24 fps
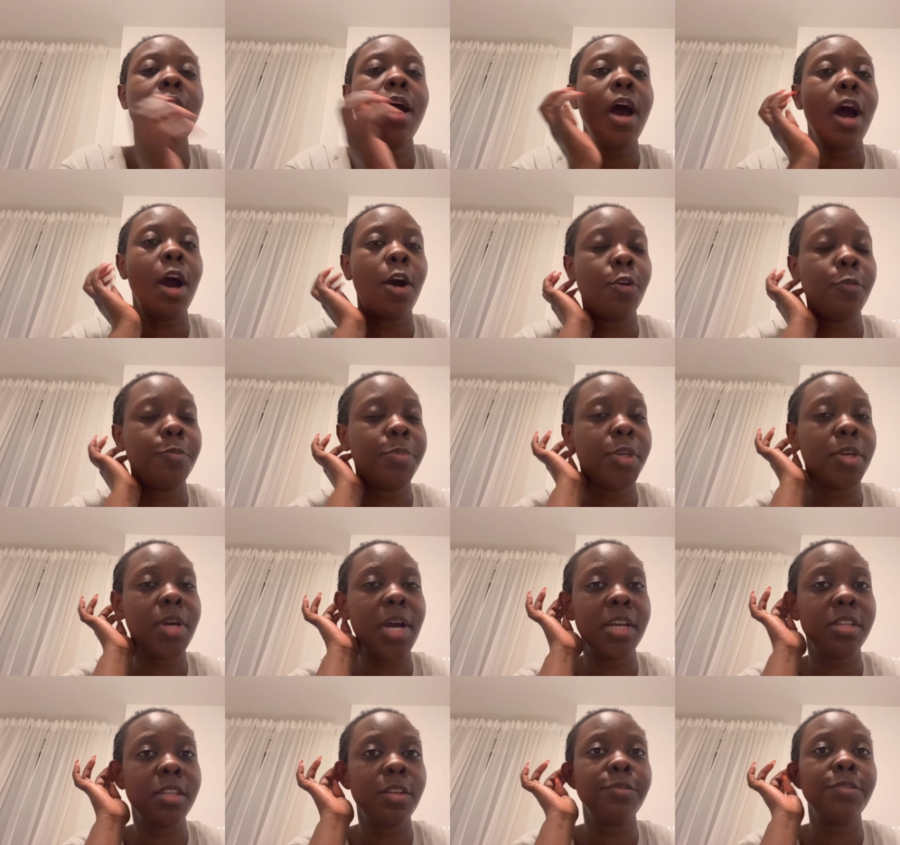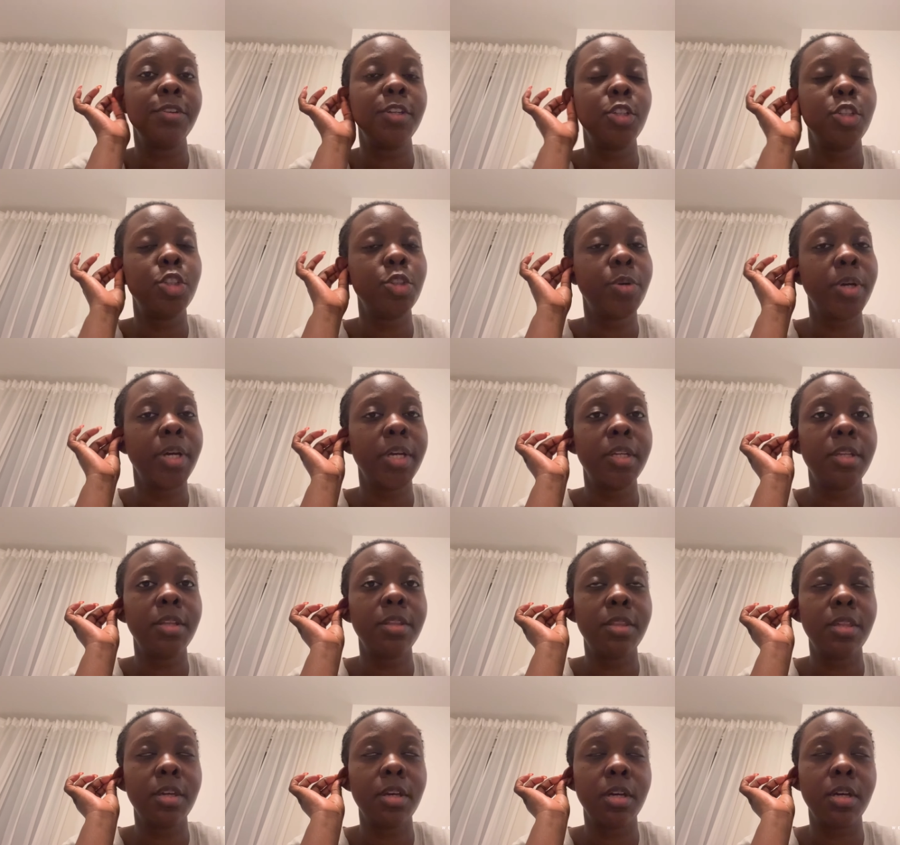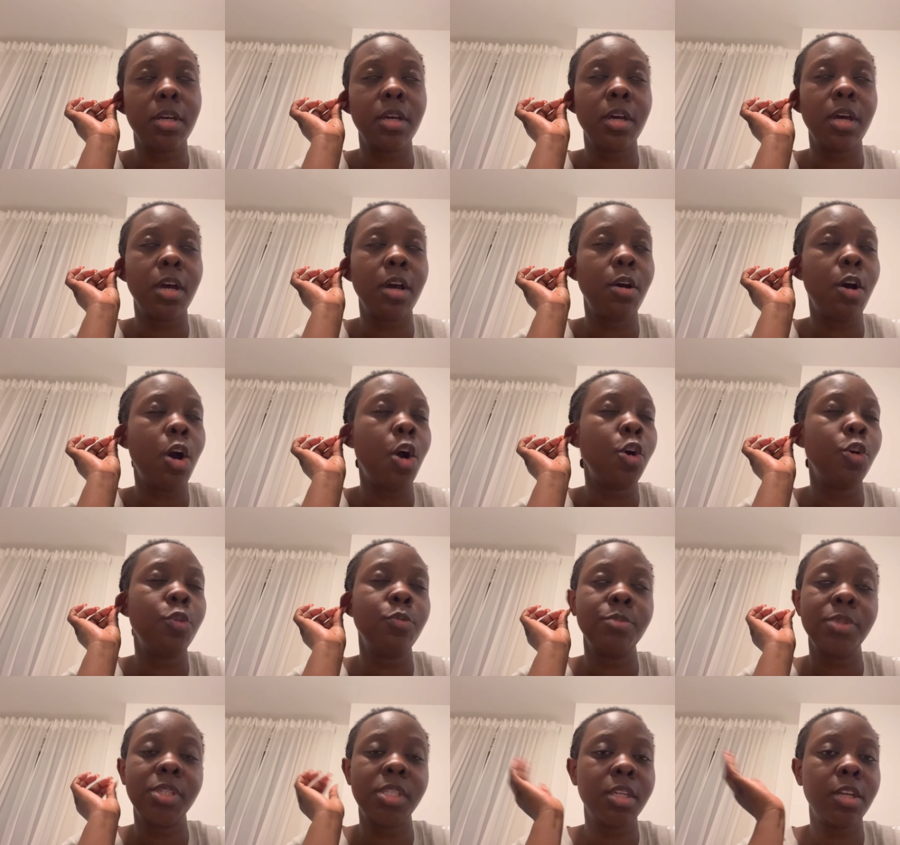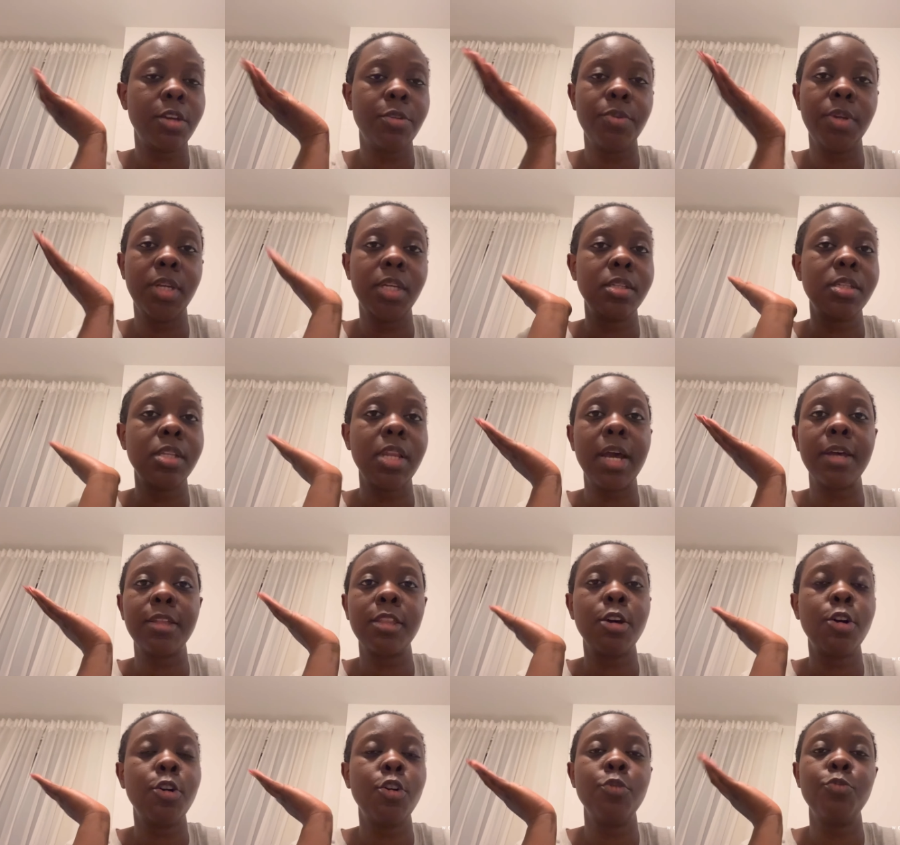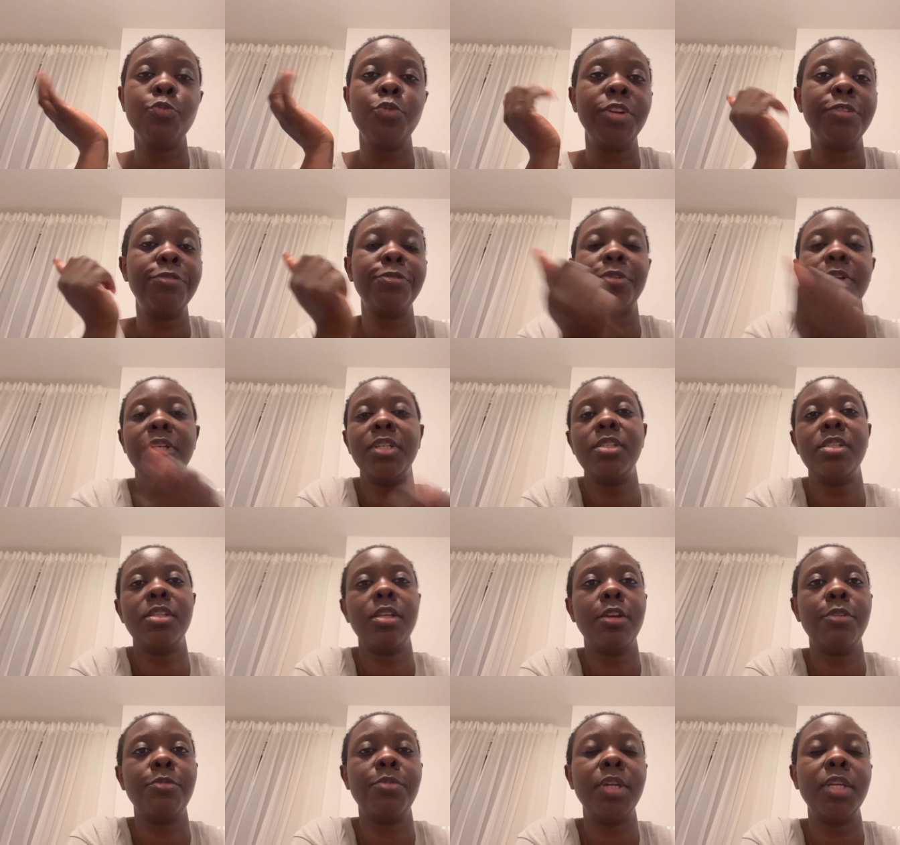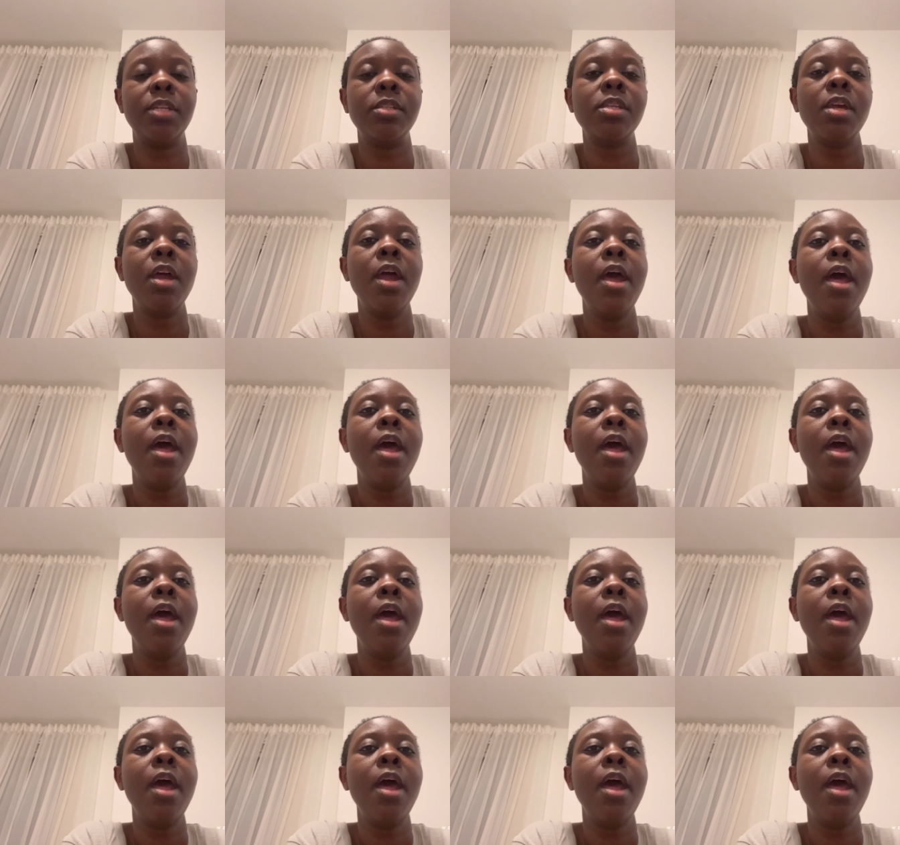i hope you guys have enjoyed the home series like the home refresh series